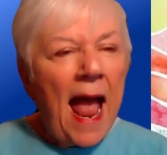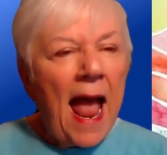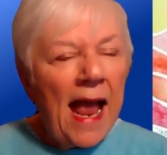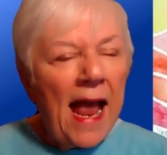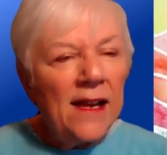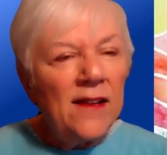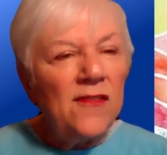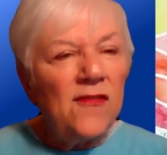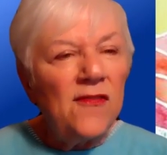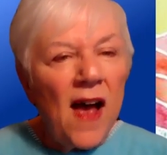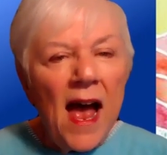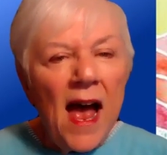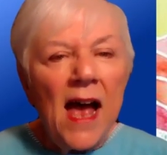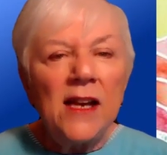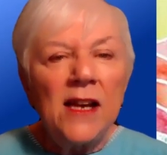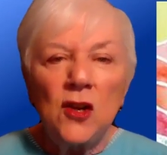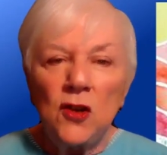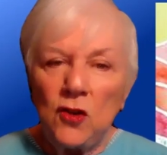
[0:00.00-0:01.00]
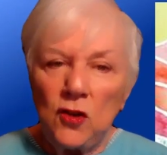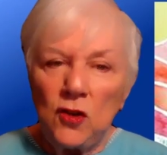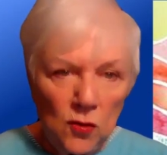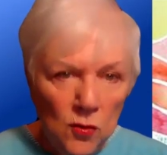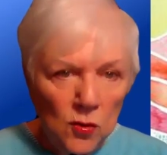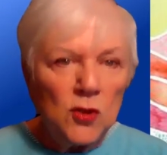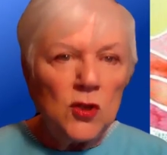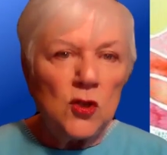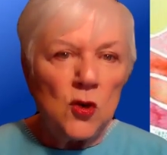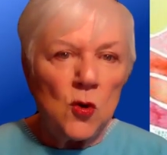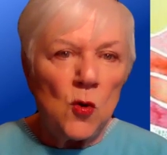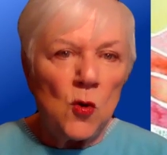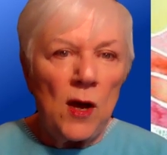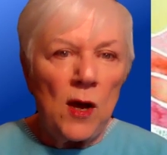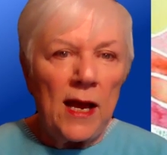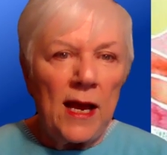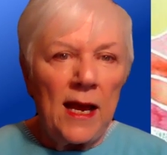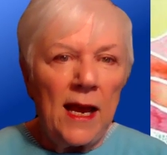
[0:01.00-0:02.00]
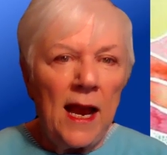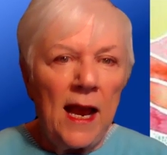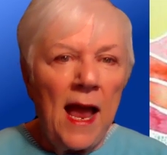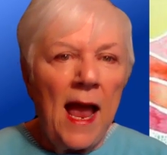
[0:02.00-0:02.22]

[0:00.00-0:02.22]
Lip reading: and find your joy